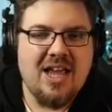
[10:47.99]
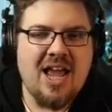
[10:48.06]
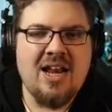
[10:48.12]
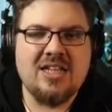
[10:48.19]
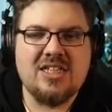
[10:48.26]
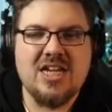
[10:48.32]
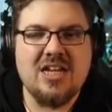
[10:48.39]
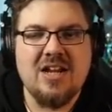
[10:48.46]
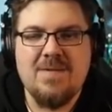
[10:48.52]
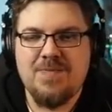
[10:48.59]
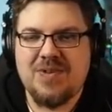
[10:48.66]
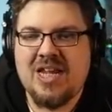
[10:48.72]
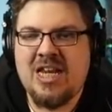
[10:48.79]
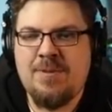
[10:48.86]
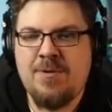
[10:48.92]
Ellison,
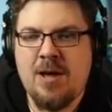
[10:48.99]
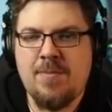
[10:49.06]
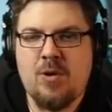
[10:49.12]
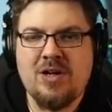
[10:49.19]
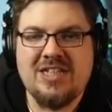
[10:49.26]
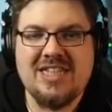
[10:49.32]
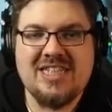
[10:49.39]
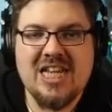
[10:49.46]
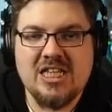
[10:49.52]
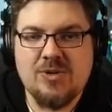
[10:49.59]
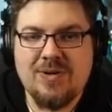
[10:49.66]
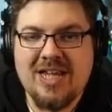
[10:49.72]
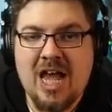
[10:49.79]
can he put a ball into the centre?